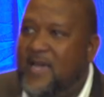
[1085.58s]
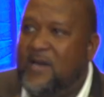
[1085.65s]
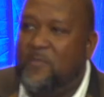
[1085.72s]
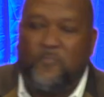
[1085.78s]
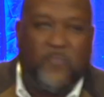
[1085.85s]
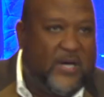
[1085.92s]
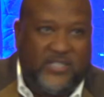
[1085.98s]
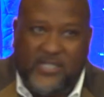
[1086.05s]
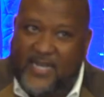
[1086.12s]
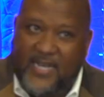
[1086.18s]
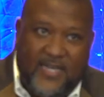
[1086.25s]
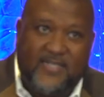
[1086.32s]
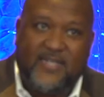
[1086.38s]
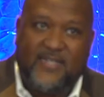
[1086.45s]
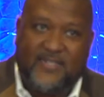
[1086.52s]
And a bunch of
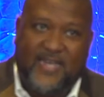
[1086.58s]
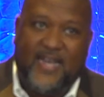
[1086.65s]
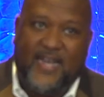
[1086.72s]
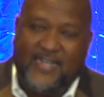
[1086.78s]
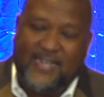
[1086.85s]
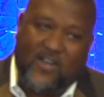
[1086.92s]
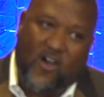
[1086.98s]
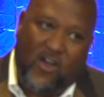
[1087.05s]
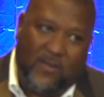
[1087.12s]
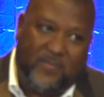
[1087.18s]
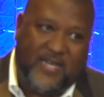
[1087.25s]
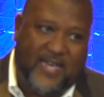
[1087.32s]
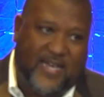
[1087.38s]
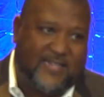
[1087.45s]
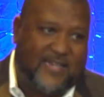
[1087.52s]
kids his age, I call
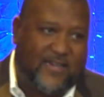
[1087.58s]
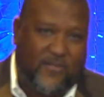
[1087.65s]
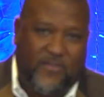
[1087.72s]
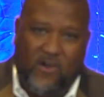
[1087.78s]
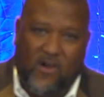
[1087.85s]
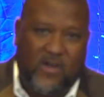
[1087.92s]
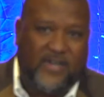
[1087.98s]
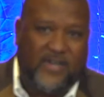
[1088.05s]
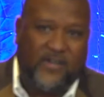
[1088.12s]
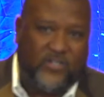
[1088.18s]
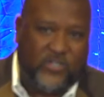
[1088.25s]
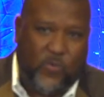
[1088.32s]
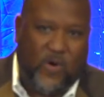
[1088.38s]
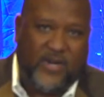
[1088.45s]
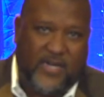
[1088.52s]
them kids, I know they're all in their
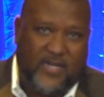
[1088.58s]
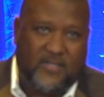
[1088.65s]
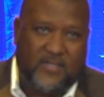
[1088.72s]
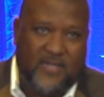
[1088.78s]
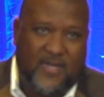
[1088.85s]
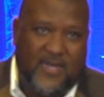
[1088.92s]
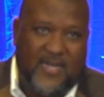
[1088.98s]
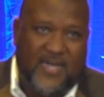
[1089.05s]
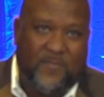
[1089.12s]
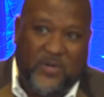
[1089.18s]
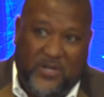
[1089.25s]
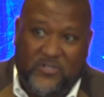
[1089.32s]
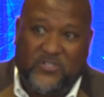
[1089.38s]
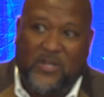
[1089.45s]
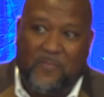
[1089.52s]
20s,
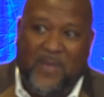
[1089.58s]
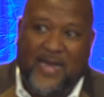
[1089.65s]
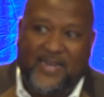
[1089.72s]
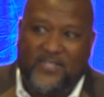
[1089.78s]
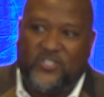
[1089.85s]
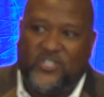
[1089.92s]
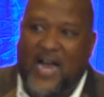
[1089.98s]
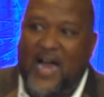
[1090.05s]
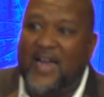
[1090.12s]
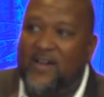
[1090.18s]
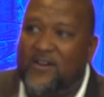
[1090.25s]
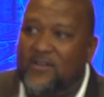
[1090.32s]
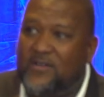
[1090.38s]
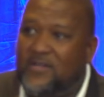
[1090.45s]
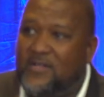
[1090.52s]
but they're somebody's
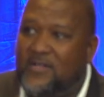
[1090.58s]
child.